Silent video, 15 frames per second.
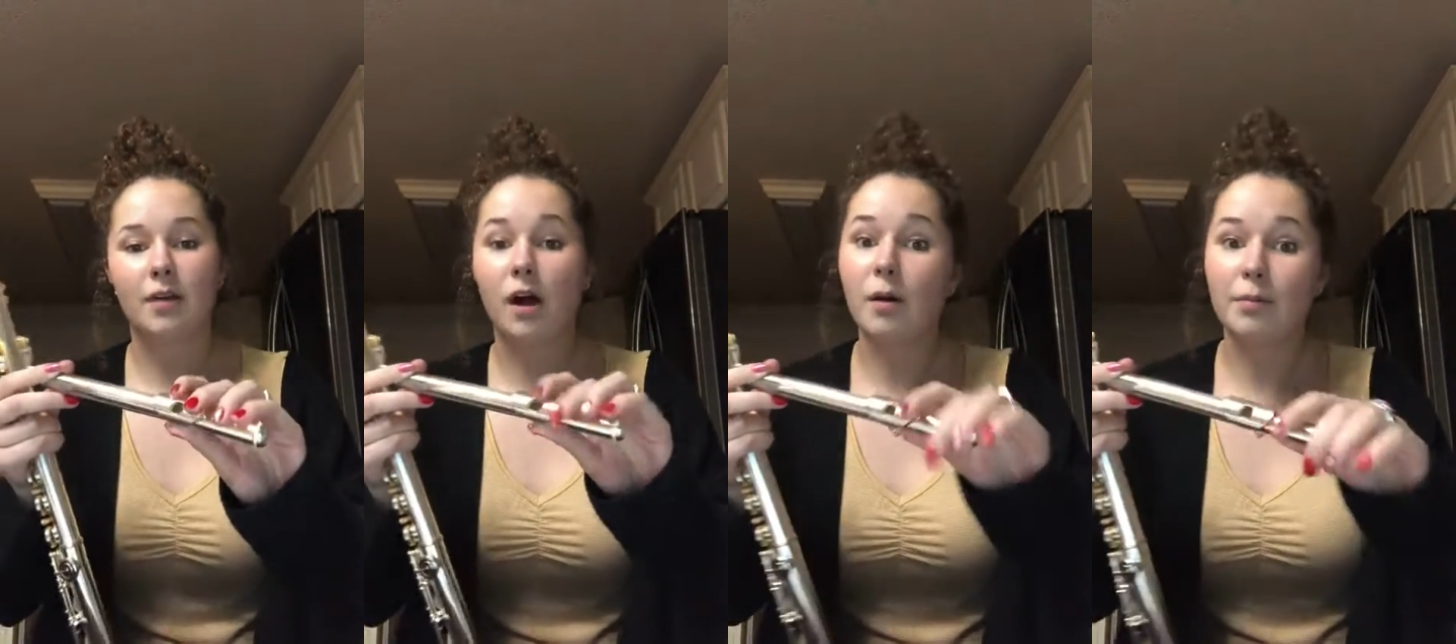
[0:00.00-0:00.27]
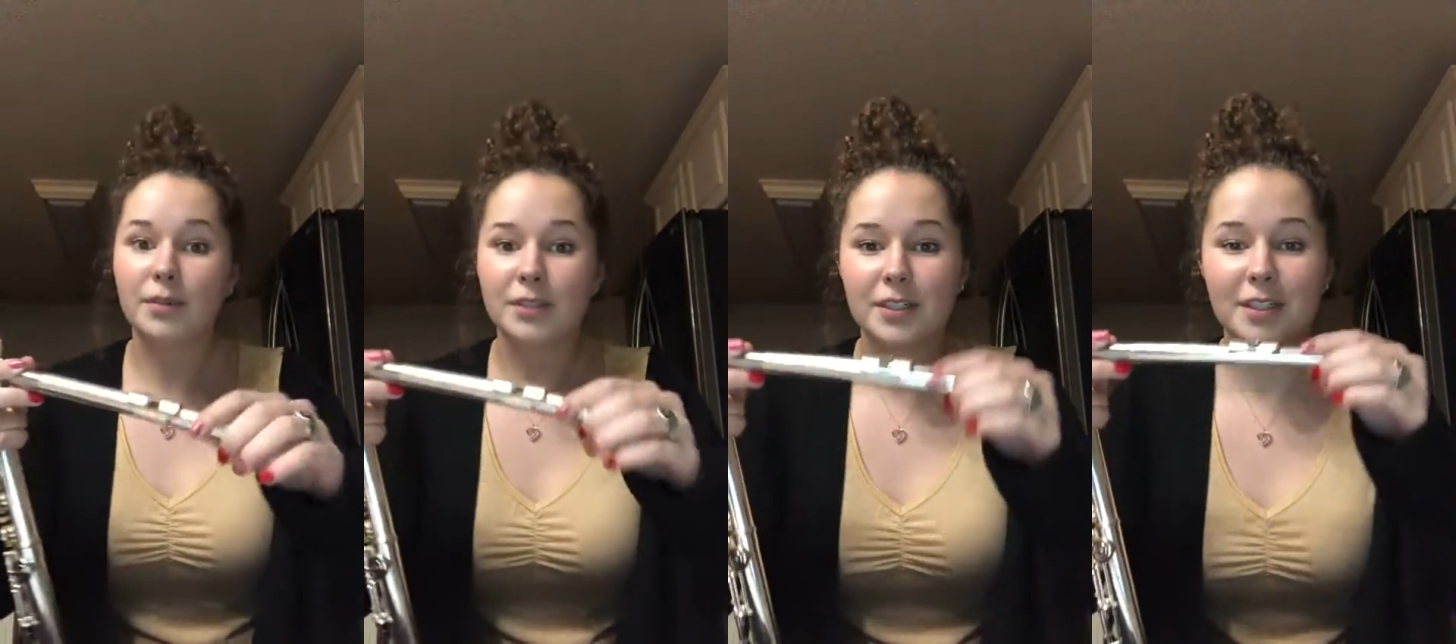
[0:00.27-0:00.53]

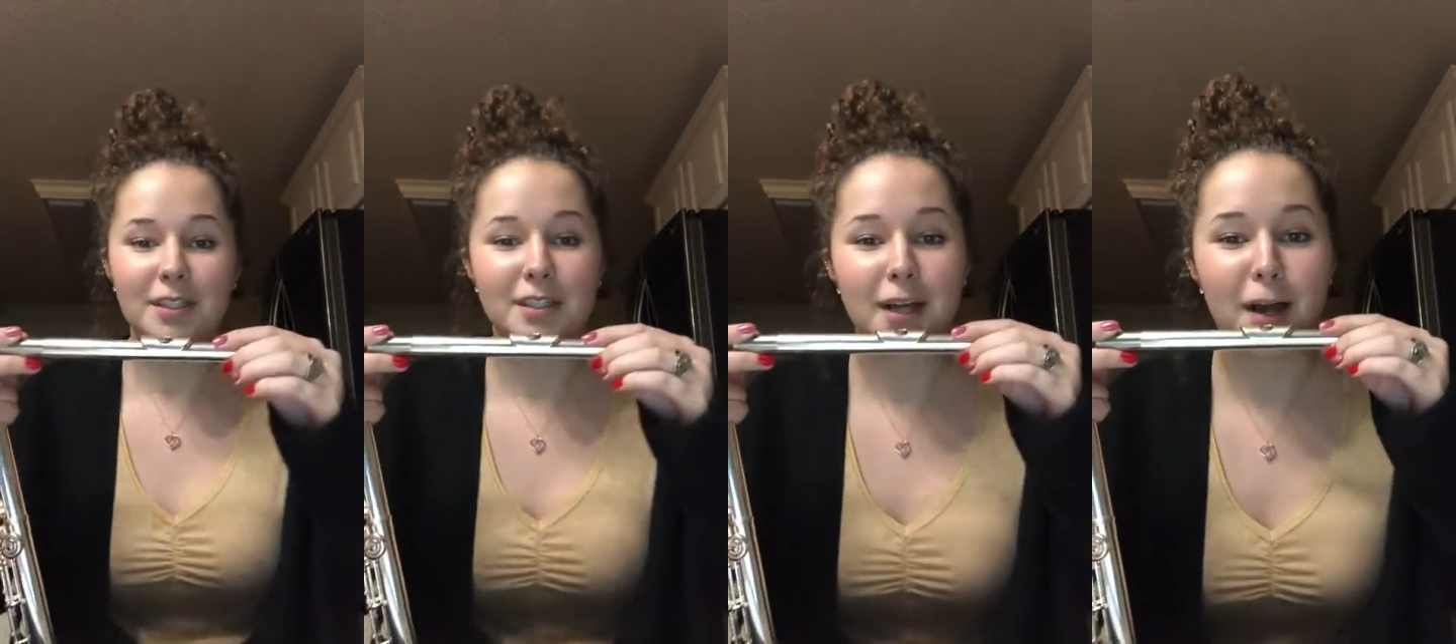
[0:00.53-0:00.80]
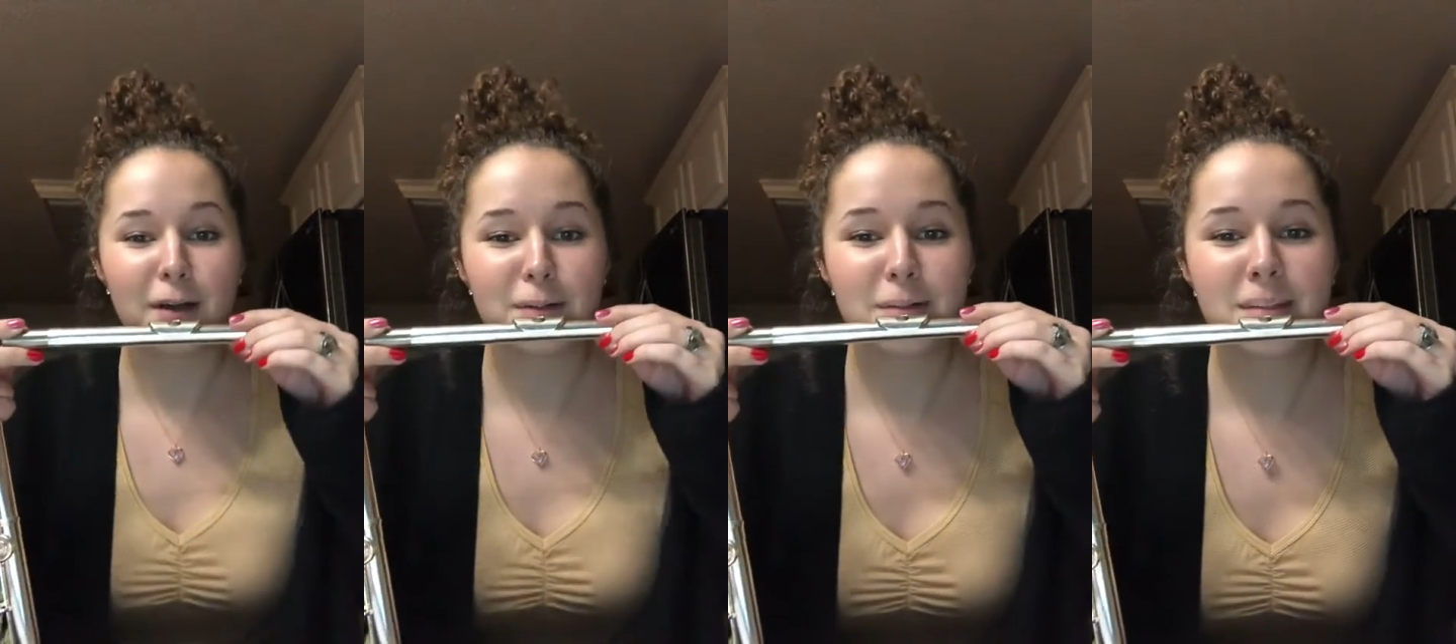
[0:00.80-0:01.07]
embouchure
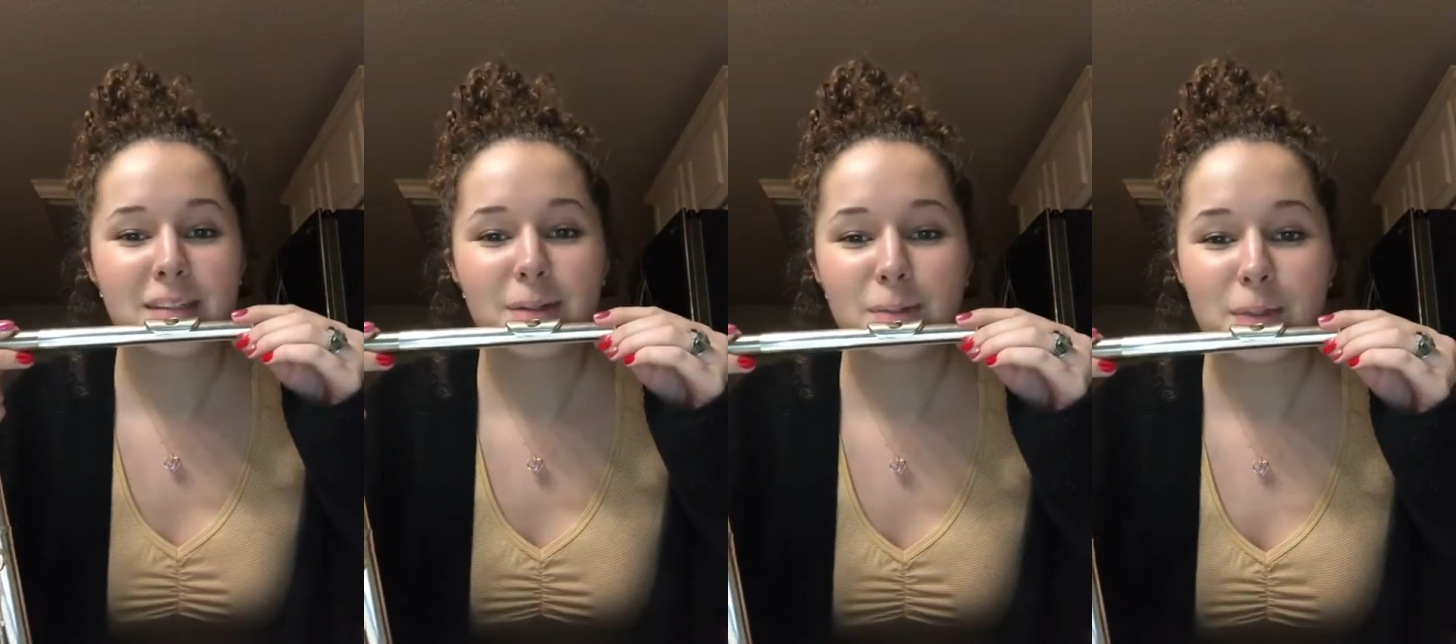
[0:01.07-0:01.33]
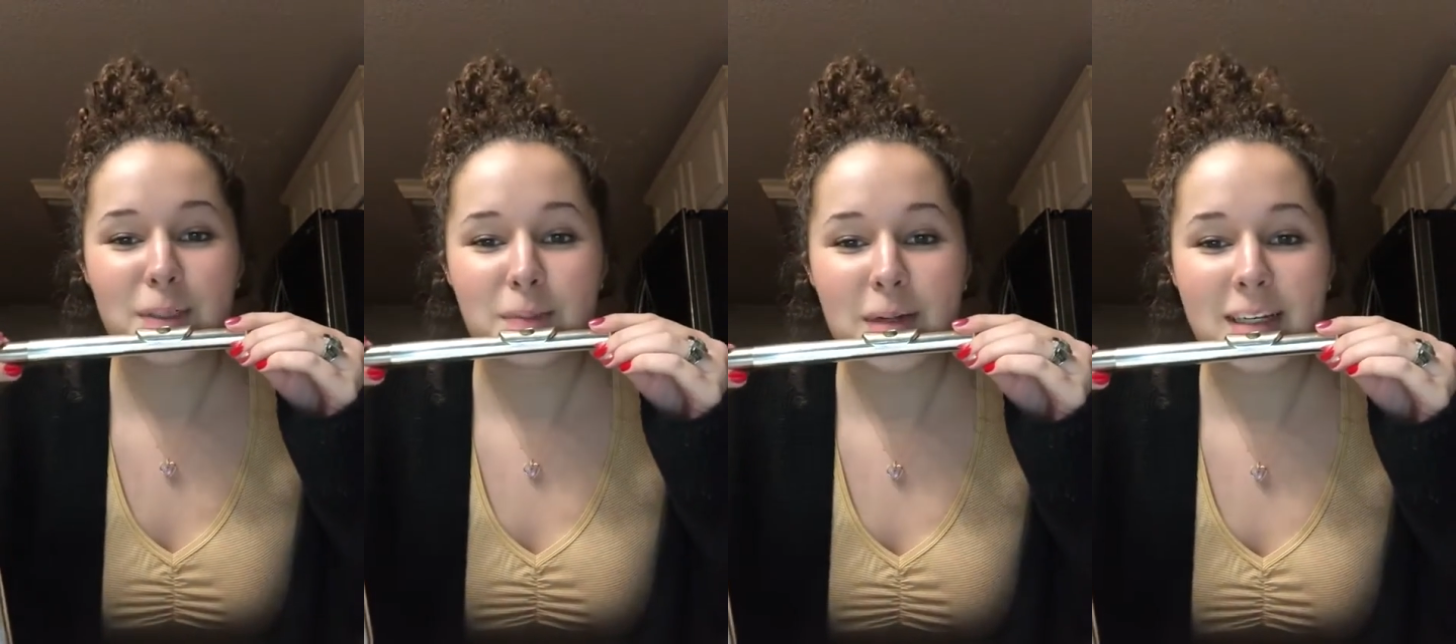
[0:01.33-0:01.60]
goes,
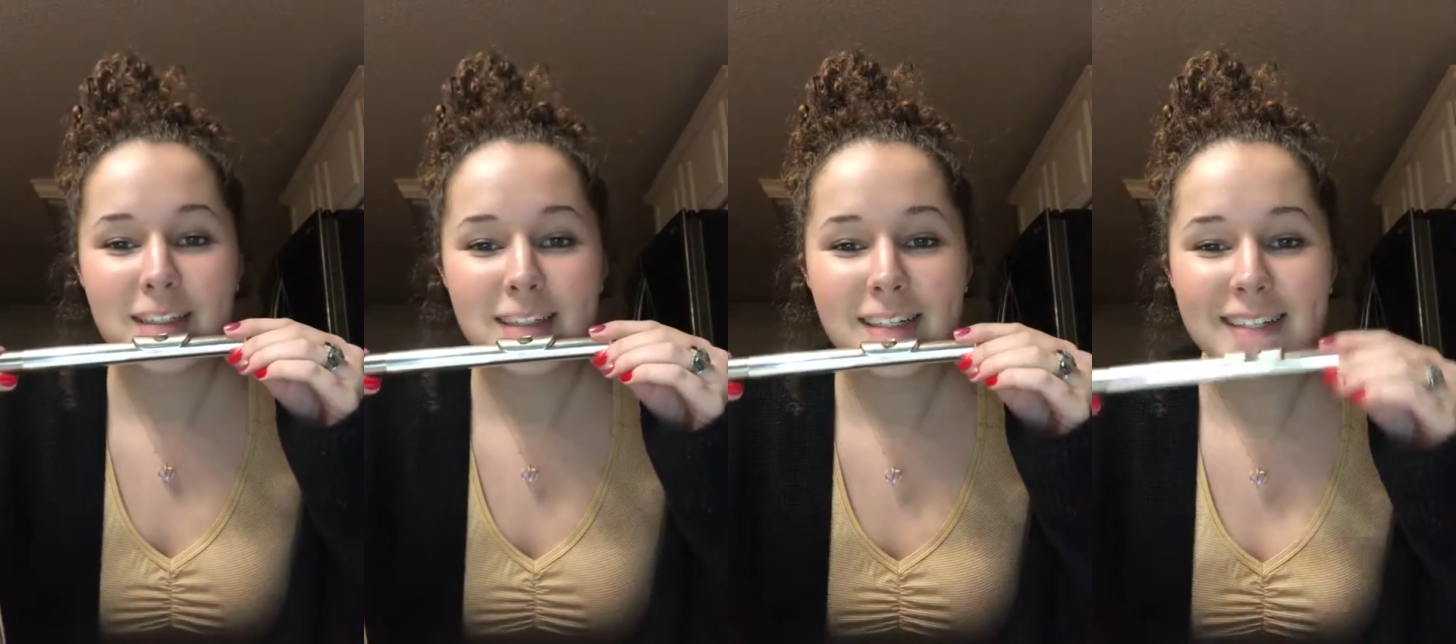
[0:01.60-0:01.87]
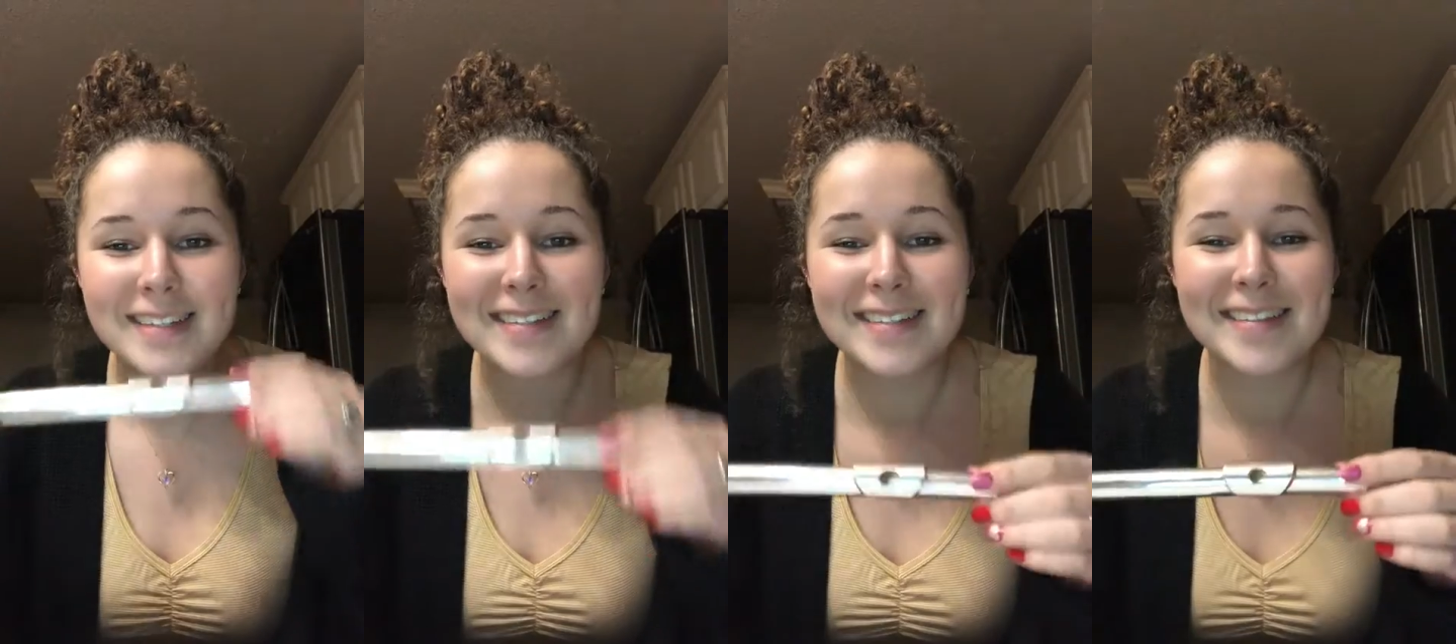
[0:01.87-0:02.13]
which makes
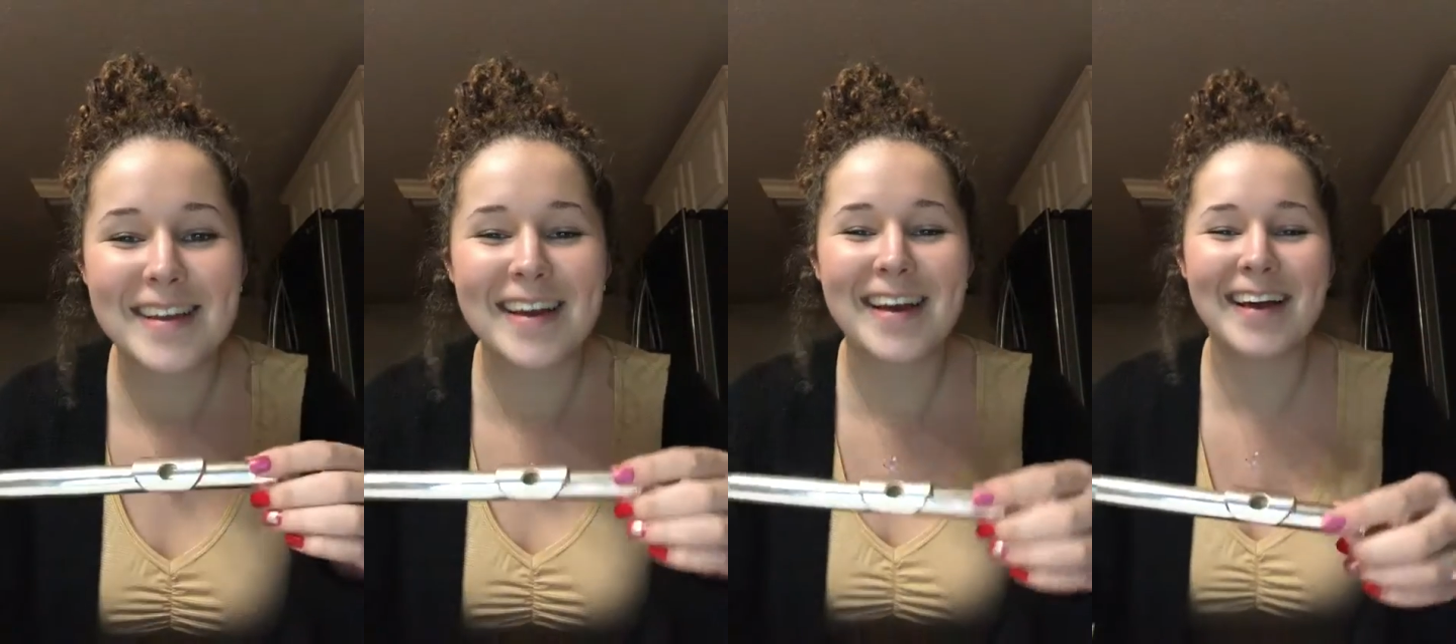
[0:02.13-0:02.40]
sense.